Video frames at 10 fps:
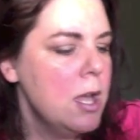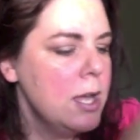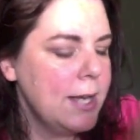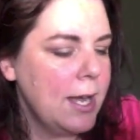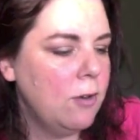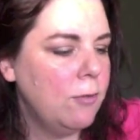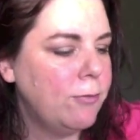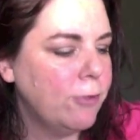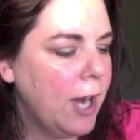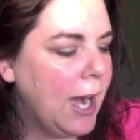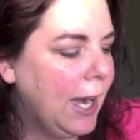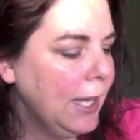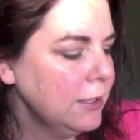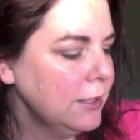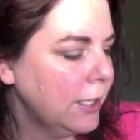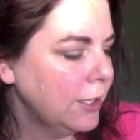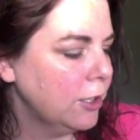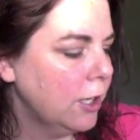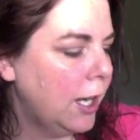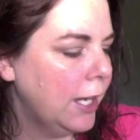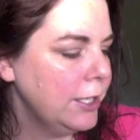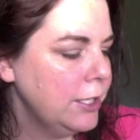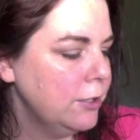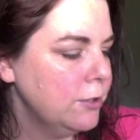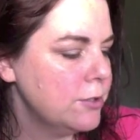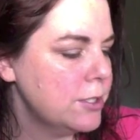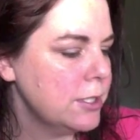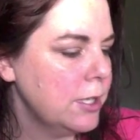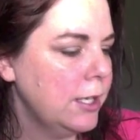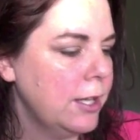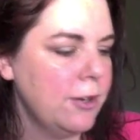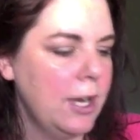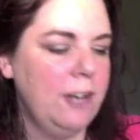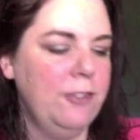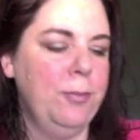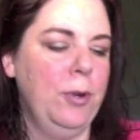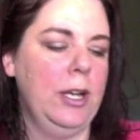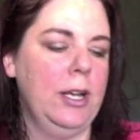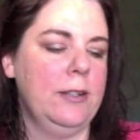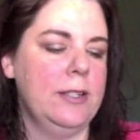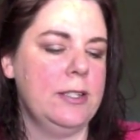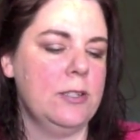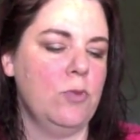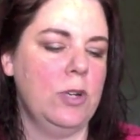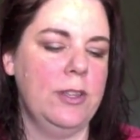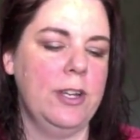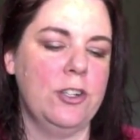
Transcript: Now for eyeliner, I used another e.l.f. product. This is one of their